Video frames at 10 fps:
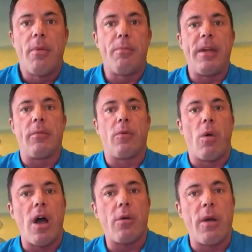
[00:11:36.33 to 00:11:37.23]
but be able to
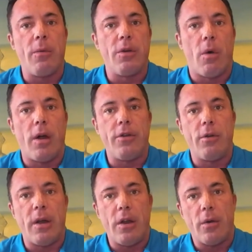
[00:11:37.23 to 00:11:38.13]
walk away when you want
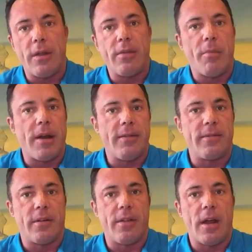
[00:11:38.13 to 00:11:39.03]
to and know that the money's
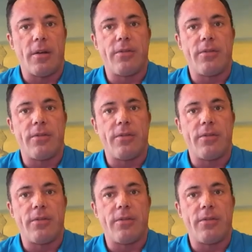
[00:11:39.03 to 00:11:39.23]
still there.